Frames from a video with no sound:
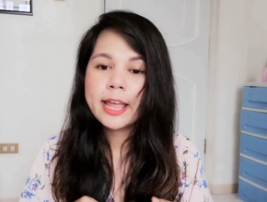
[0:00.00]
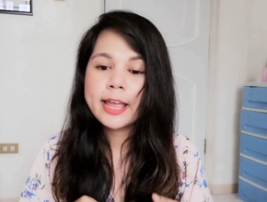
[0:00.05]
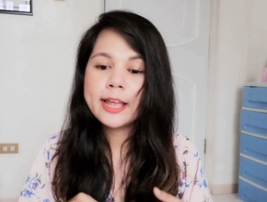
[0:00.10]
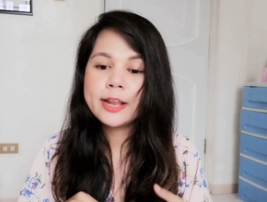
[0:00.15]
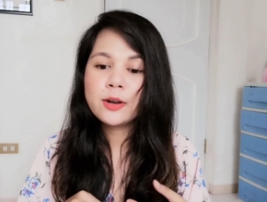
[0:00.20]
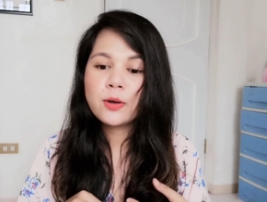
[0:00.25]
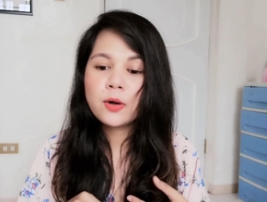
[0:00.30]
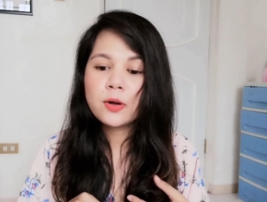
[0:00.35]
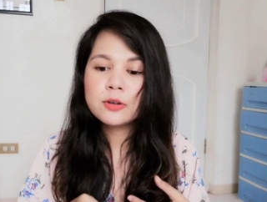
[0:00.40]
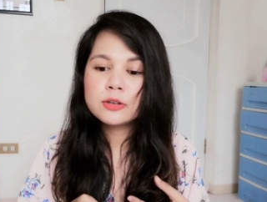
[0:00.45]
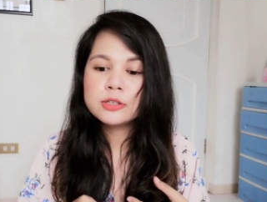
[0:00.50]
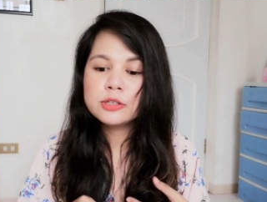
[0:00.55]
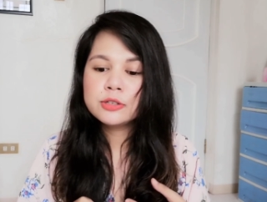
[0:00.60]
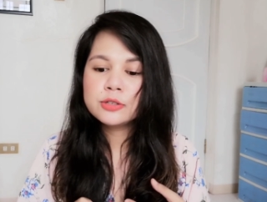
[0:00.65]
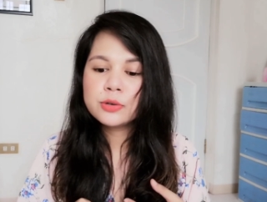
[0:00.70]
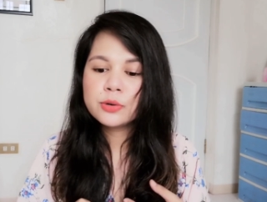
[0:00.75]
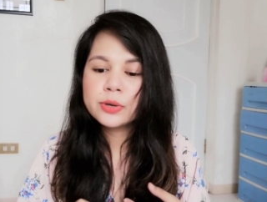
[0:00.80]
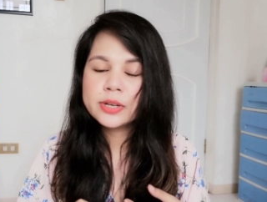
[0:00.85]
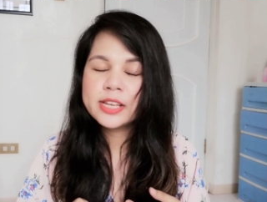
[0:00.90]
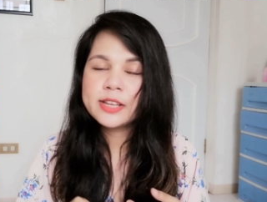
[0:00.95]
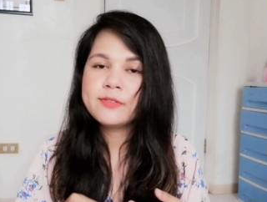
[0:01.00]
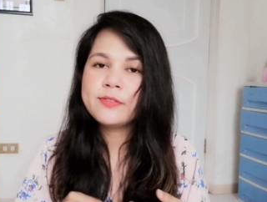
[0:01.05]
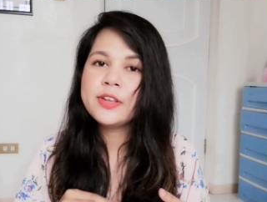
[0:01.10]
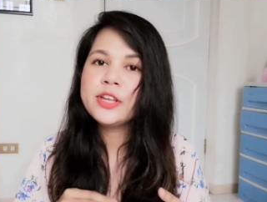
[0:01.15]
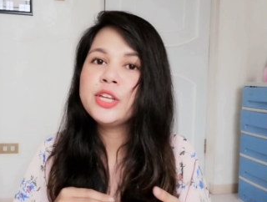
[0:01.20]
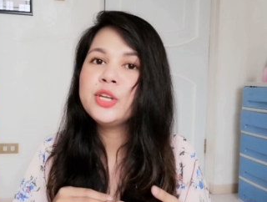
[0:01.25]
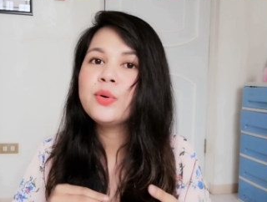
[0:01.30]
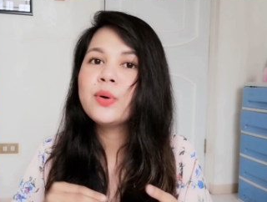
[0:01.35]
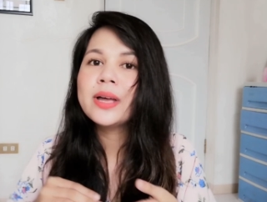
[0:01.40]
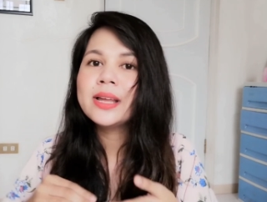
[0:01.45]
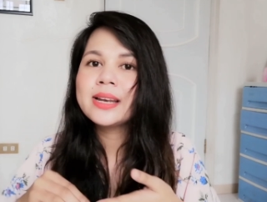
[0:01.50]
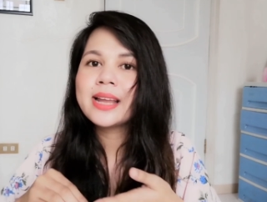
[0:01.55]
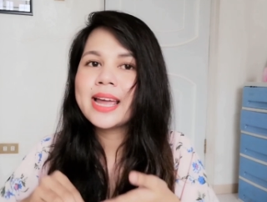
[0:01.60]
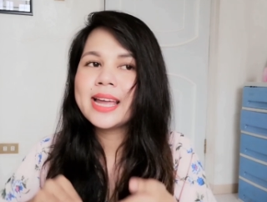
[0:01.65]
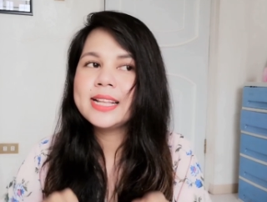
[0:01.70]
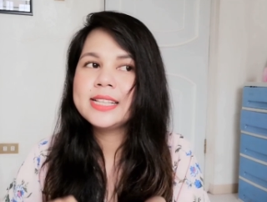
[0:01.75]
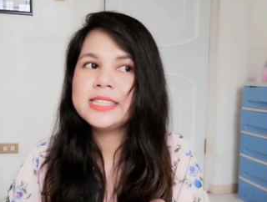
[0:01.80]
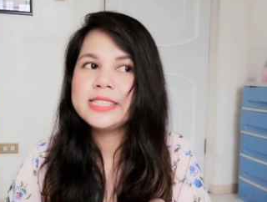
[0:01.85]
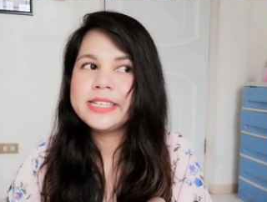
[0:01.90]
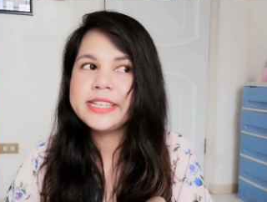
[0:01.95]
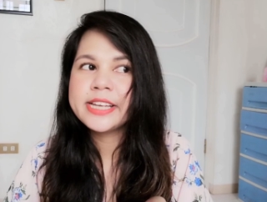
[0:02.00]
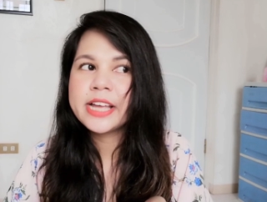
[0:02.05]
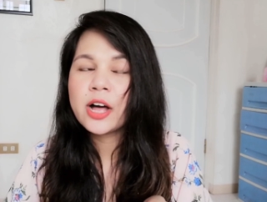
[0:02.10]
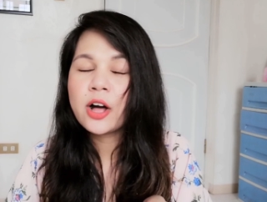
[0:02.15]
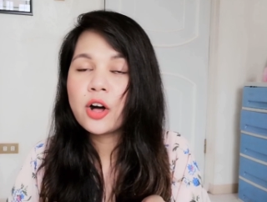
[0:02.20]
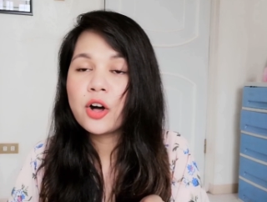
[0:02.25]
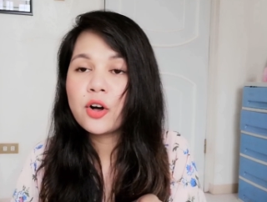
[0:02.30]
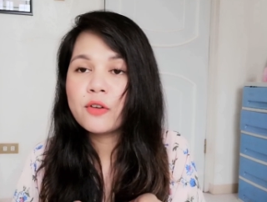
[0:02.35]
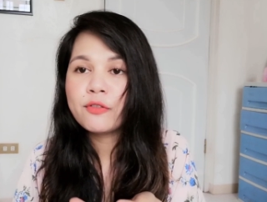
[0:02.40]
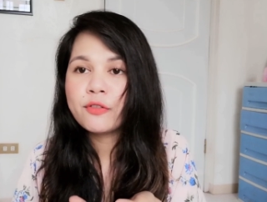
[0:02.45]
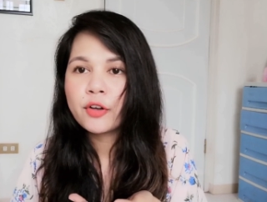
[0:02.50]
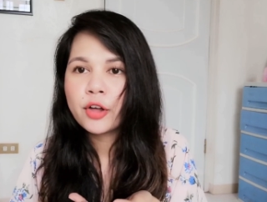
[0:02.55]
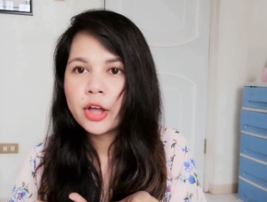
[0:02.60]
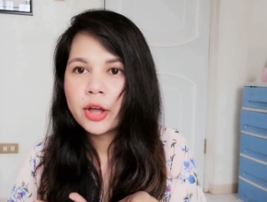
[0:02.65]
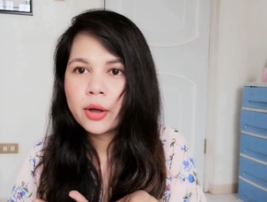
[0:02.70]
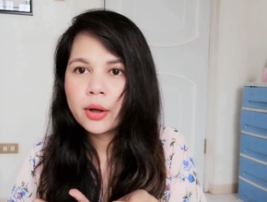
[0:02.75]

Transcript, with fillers: and also giving you an idea of